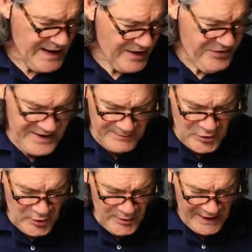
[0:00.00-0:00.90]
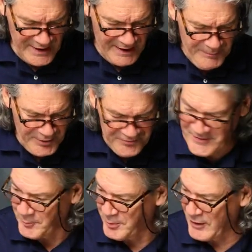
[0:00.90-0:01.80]
I think I'm going to. I, I put a
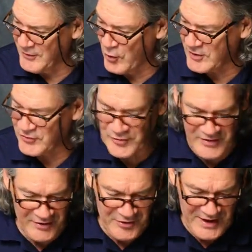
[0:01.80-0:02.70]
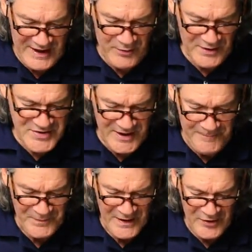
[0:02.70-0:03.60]
fiddle player in the orchestra the other day, which uh,
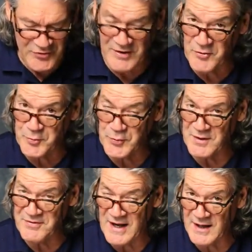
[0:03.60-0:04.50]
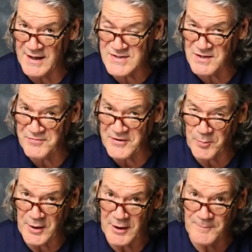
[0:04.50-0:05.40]
there's a difference between a violinist and a fiddle
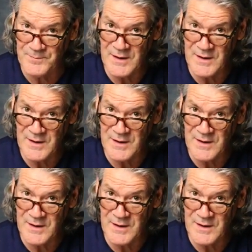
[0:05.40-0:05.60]
player.